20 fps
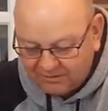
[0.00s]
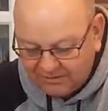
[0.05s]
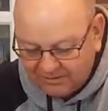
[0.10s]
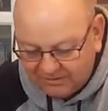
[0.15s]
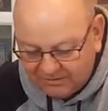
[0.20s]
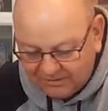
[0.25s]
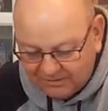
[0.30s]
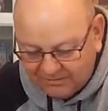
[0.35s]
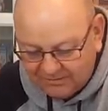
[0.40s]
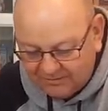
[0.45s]

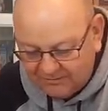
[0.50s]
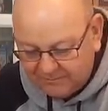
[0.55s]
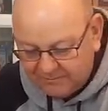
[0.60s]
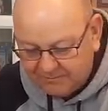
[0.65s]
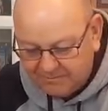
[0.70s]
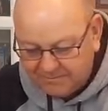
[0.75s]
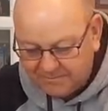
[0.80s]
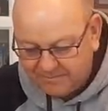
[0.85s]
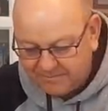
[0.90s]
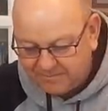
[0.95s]

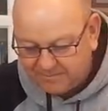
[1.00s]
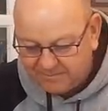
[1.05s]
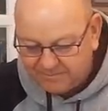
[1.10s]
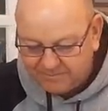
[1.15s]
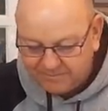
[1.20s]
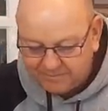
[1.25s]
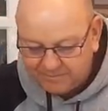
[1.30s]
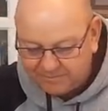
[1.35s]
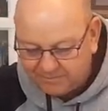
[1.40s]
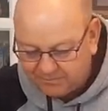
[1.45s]

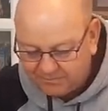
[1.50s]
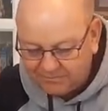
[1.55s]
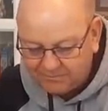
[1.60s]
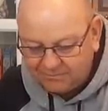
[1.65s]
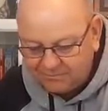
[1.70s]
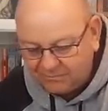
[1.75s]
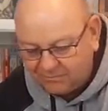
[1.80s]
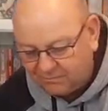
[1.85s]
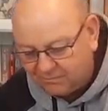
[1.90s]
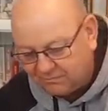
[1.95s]

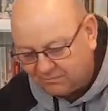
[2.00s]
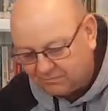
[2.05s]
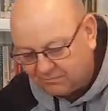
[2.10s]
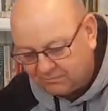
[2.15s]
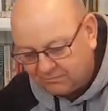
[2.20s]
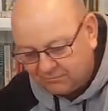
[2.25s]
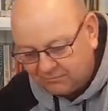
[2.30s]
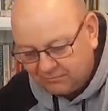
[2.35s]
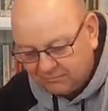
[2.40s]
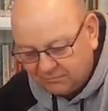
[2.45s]

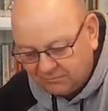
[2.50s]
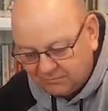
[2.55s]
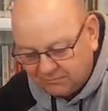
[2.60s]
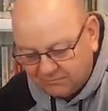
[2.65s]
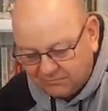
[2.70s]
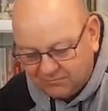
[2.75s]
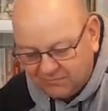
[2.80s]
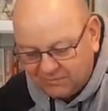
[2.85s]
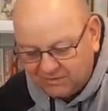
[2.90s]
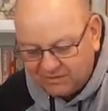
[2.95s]

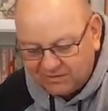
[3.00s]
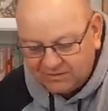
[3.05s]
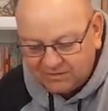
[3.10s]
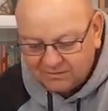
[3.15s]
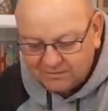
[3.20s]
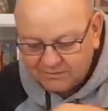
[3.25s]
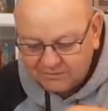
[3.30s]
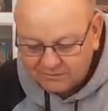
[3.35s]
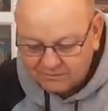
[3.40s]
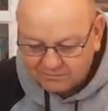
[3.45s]

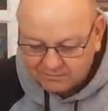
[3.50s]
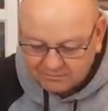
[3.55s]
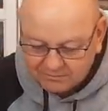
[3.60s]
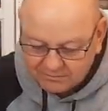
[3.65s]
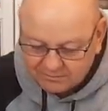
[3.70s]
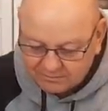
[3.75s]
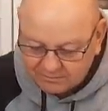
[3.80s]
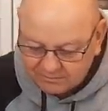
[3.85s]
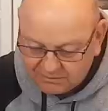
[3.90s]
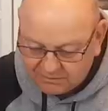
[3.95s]

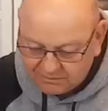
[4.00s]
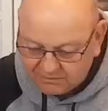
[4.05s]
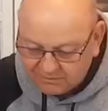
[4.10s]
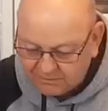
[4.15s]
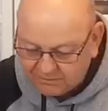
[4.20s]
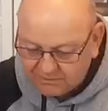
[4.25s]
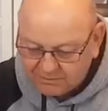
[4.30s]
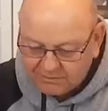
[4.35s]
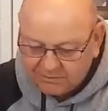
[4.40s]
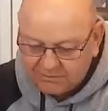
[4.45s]

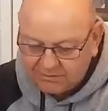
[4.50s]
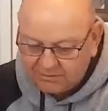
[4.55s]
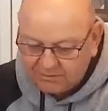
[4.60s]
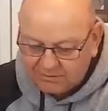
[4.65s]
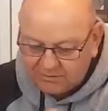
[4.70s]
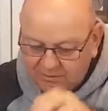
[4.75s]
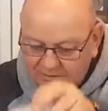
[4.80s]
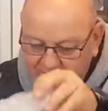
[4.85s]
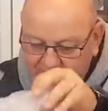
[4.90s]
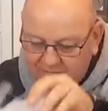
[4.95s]

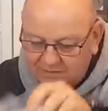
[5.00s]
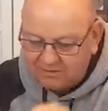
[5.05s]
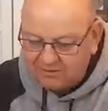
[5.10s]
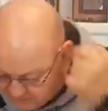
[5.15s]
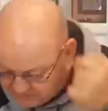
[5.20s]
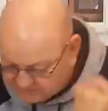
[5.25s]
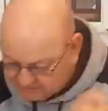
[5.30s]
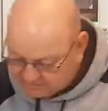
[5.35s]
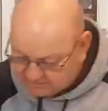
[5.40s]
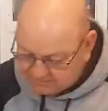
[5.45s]

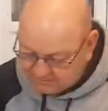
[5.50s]
(no one is talking)